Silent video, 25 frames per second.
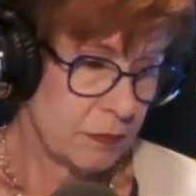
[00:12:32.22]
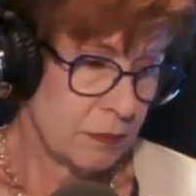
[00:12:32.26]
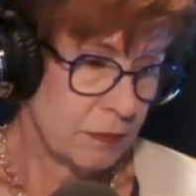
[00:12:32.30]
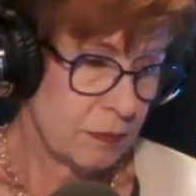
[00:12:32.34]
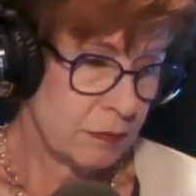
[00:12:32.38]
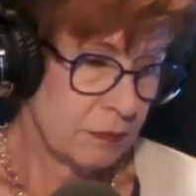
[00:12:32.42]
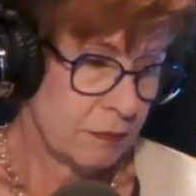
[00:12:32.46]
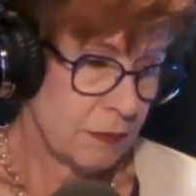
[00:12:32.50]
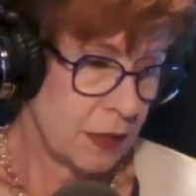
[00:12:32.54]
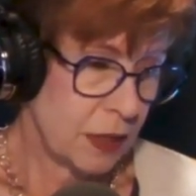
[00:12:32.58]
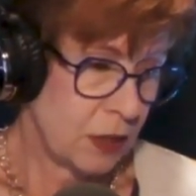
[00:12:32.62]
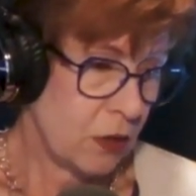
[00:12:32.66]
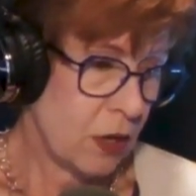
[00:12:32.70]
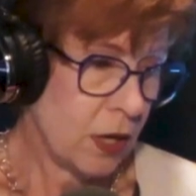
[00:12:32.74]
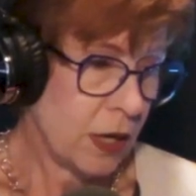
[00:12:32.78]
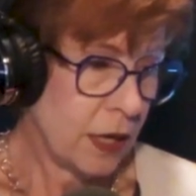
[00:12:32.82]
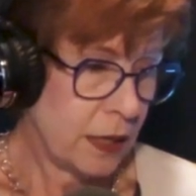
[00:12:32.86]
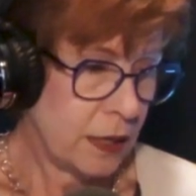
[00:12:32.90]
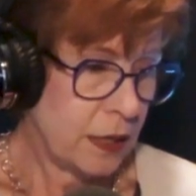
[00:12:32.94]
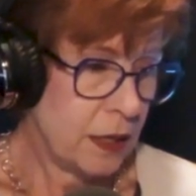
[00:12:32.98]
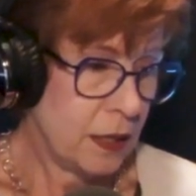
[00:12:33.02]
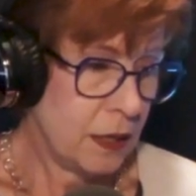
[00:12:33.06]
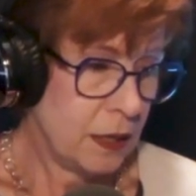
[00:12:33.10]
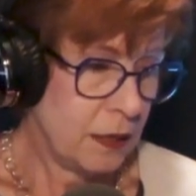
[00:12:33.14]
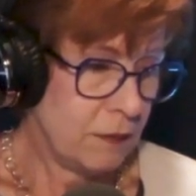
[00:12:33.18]
my god i
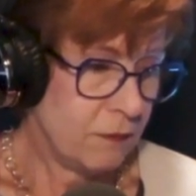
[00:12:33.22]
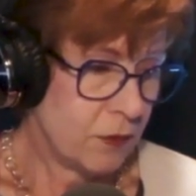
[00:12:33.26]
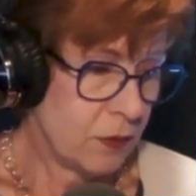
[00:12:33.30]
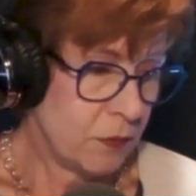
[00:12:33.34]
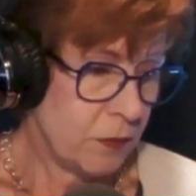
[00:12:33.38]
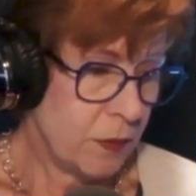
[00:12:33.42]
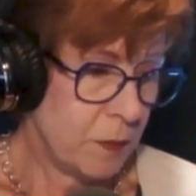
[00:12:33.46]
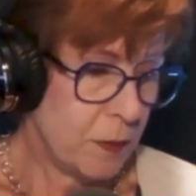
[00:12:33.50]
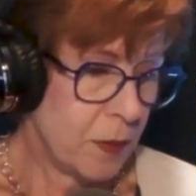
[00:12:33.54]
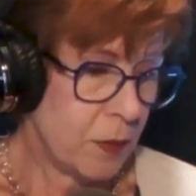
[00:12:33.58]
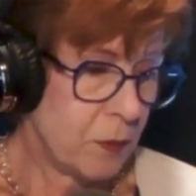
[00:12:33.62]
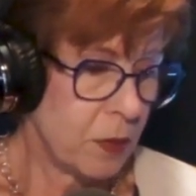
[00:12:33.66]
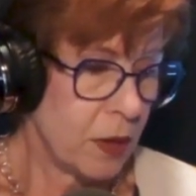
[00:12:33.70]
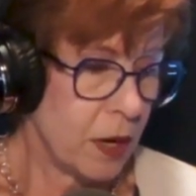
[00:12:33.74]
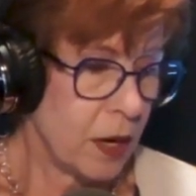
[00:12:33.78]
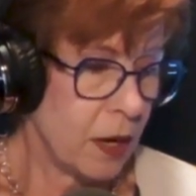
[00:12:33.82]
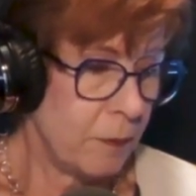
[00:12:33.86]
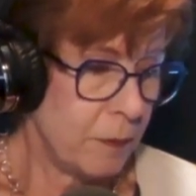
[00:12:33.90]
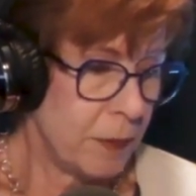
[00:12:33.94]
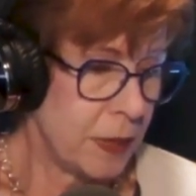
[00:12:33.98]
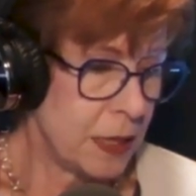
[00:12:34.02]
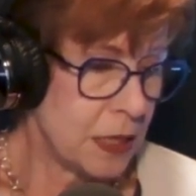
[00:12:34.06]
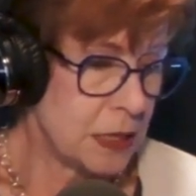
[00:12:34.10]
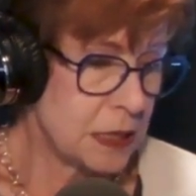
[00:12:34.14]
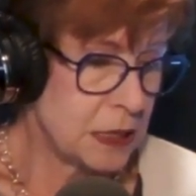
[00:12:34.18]
can't even remember how
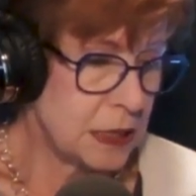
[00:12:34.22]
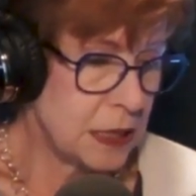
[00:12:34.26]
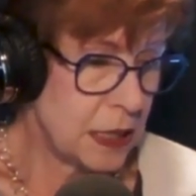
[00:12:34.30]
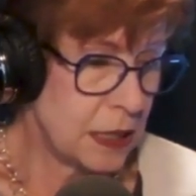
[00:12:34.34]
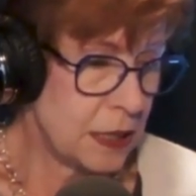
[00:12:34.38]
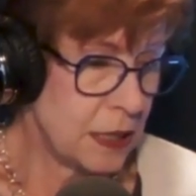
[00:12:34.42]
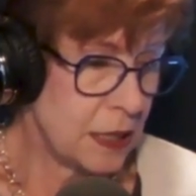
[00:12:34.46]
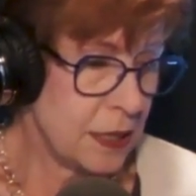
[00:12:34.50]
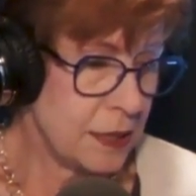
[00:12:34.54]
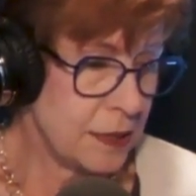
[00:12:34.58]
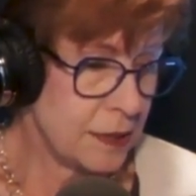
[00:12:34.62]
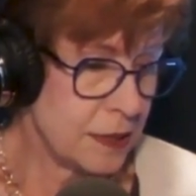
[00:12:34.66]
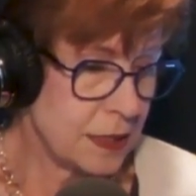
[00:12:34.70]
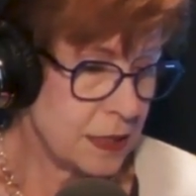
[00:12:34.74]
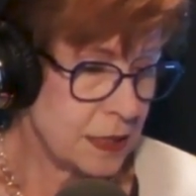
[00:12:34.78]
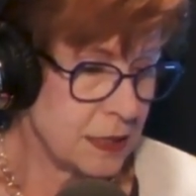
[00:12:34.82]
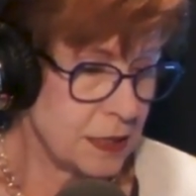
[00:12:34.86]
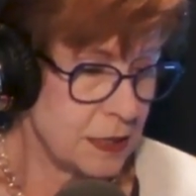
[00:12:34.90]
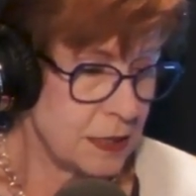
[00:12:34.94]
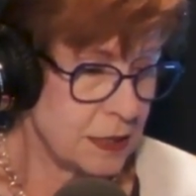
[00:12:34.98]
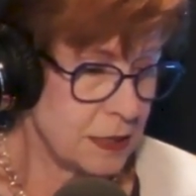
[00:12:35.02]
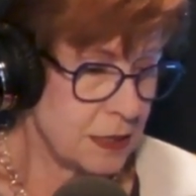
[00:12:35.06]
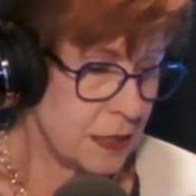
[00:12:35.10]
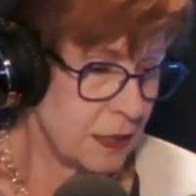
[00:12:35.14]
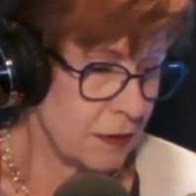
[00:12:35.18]
many state
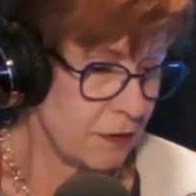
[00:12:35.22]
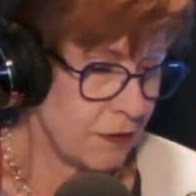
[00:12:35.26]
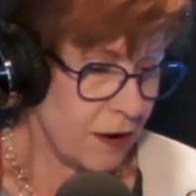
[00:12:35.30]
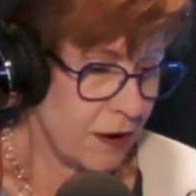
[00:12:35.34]
agencies there are